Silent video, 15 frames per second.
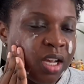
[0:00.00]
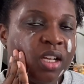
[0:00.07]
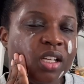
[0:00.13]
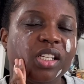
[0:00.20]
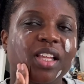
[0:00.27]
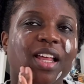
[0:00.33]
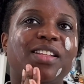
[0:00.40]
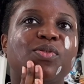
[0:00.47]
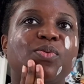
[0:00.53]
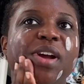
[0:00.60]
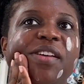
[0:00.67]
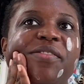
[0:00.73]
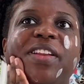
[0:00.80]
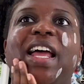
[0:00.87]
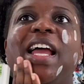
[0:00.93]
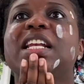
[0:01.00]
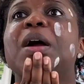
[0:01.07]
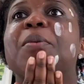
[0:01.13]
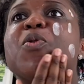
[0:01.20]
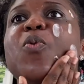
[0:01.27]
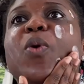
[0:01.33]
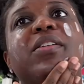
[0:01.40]
See, that's red flag
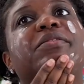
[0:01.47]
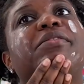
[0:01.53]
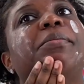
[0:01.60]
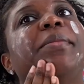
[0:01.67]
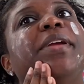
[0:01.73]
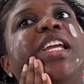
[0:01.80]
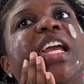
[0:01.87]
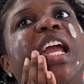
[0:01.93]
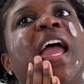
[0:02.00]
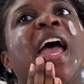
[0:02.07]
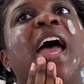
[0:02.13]
number one for me.